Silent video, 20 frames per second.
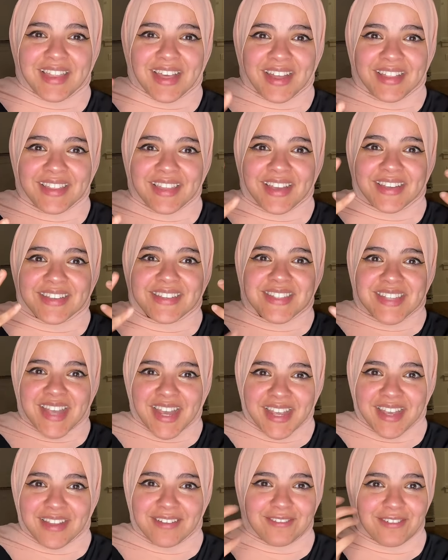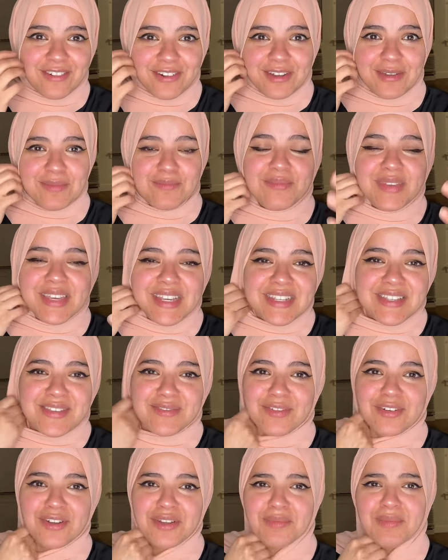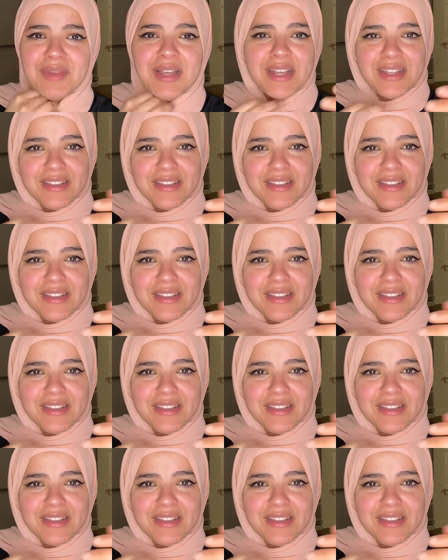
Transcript: that like second for him, peace for him.